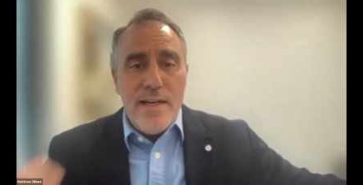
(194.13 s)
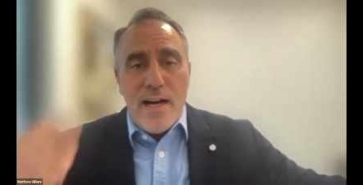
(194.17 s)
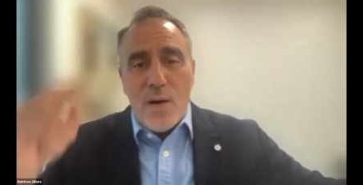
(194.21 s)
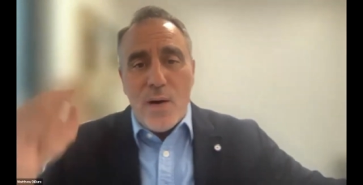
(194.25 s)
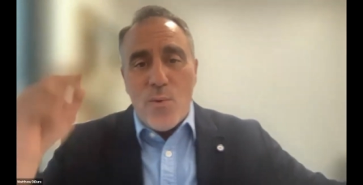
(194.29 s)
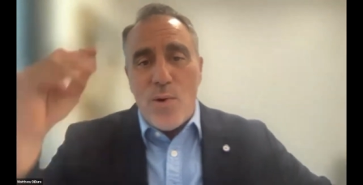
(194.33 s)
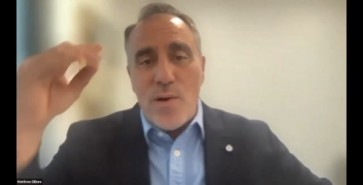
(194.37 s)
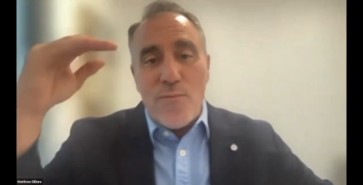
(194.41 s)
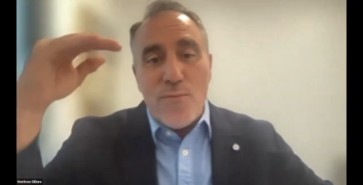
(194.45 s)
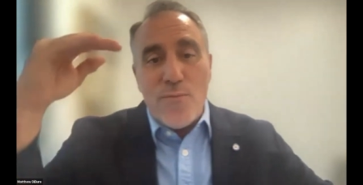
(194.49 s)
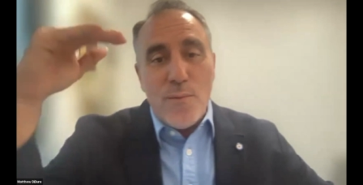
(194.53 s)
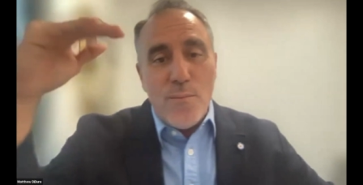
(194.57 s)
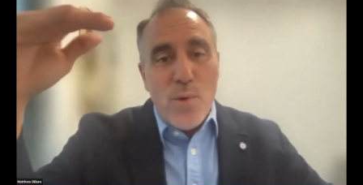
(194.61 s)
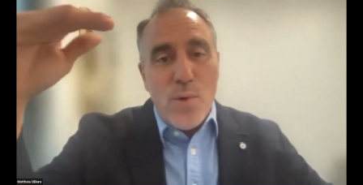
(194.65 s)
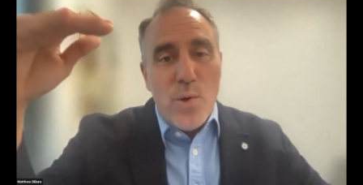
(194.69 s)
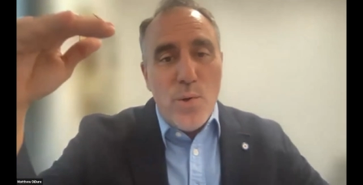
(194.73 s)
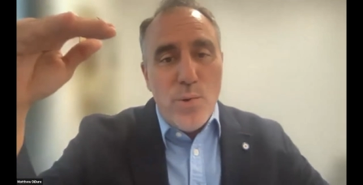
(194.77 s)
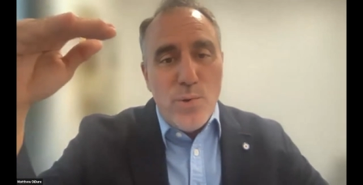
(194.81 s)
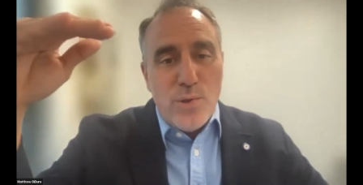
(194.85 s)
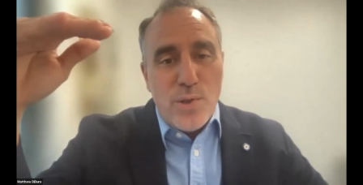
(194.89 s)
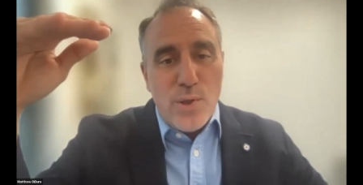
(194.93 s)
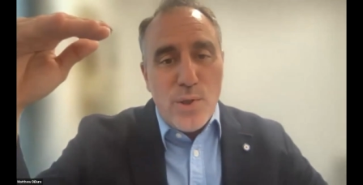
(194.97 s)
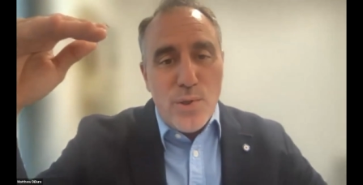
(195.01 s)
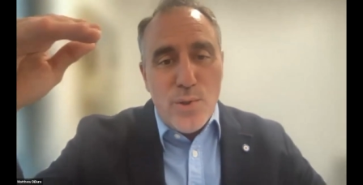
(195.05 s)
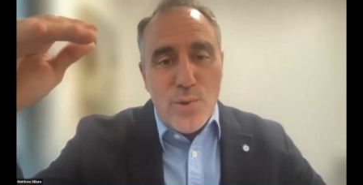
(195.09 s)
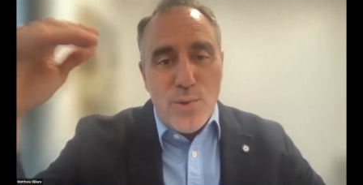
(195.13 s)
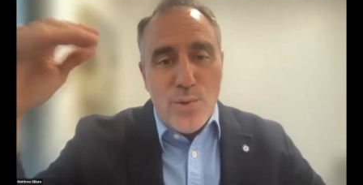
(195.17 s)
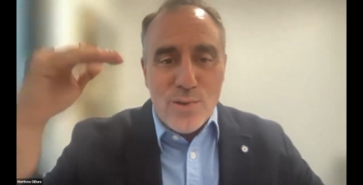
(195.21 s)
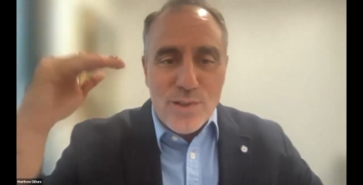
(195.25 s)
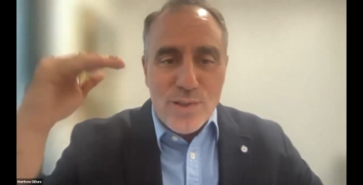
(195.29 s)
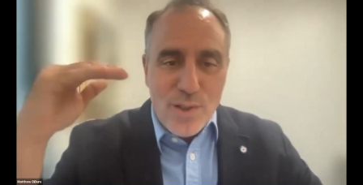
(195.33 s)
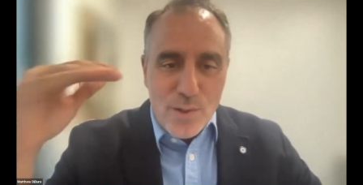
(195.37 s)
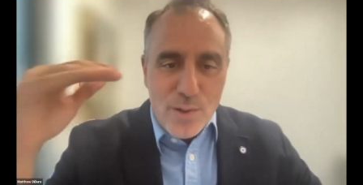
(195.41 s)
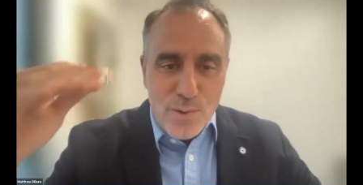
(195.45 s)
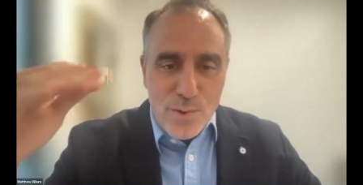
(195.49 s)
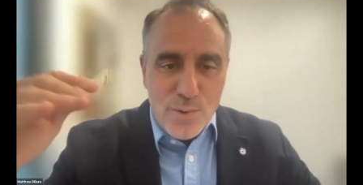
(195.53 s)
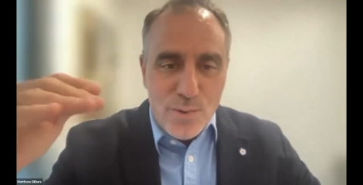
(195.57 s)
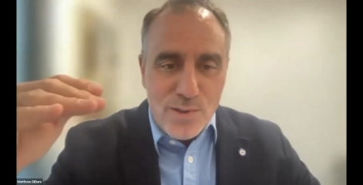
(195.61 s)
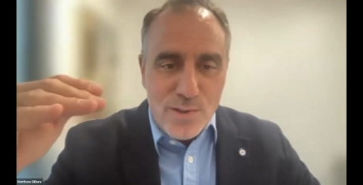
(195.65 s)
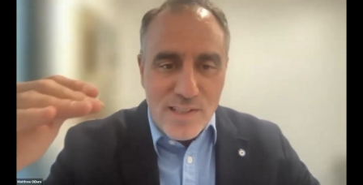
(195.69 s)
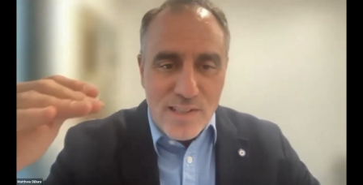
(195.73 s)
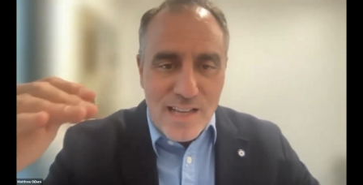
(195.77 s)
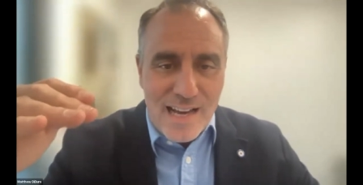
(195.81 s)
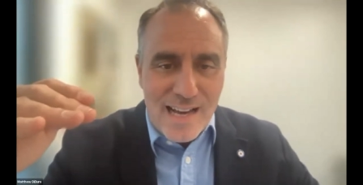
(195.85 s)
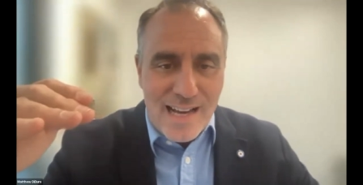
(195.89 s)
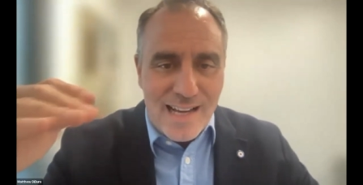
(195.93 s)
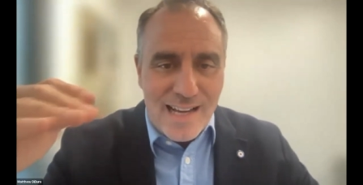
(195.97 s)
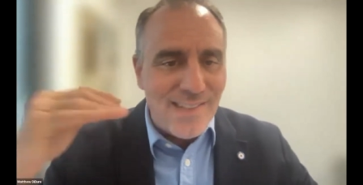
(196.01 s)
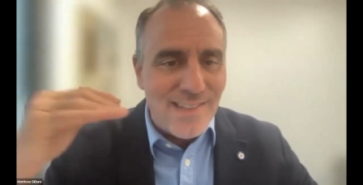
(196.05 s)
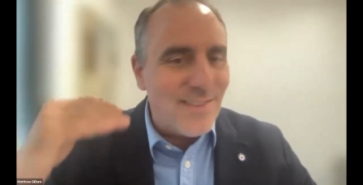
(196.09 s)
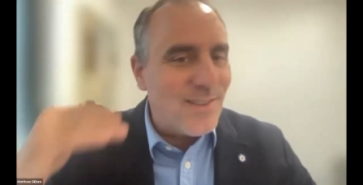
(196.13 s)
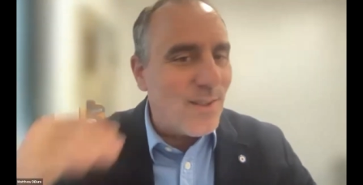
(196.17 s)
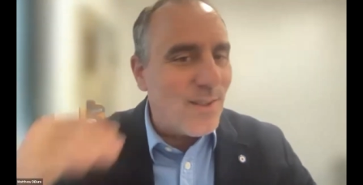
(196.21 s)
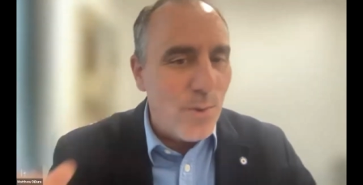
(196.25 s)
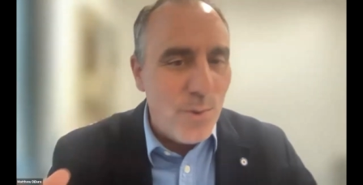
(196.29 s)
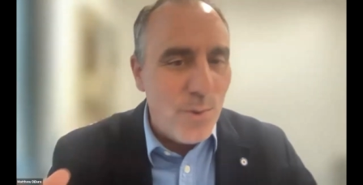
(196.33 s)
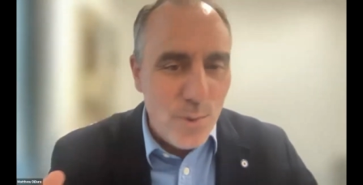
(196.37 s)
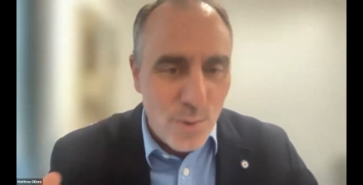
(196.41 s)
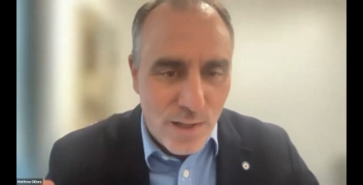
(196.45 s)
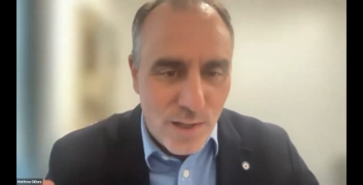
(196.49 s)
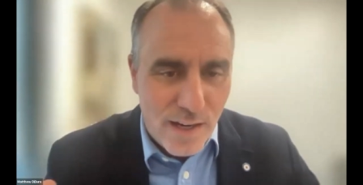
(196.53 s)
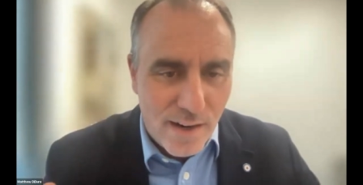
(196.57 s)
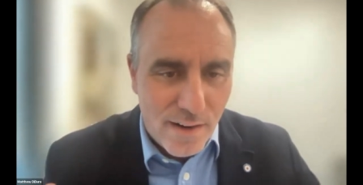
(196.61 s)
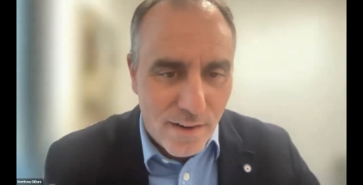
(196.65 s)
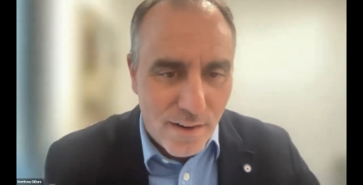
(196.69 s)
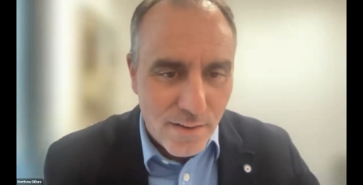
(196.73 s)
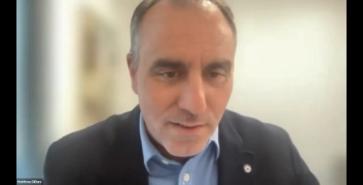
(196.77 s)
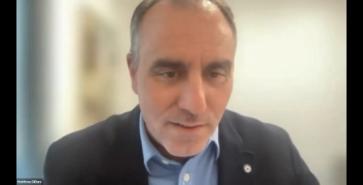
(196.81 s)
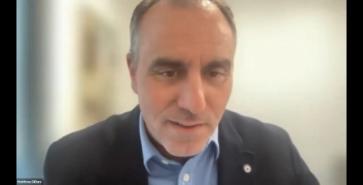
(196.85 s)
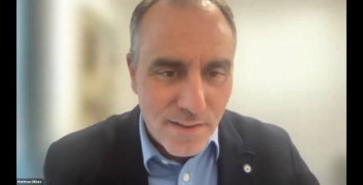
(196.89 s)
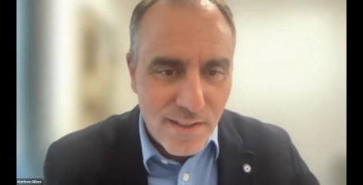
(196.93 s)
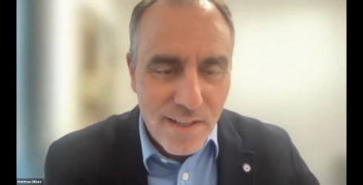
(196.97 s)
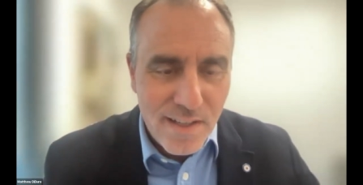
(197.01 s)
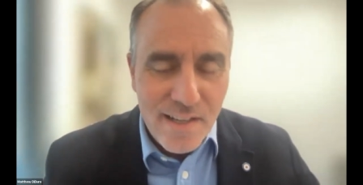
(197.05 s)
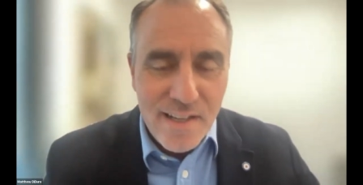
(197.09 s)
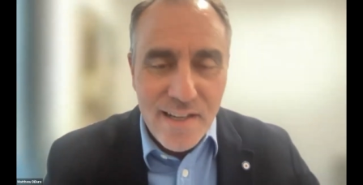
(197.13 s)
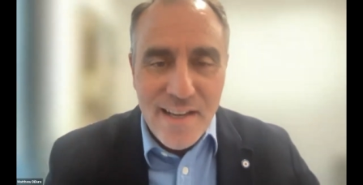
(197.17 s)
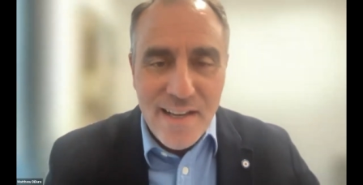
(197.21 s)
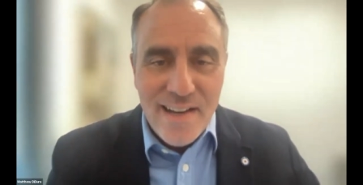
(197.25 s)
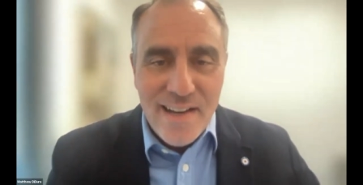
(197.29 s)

I went from who's who to who's that to who cares.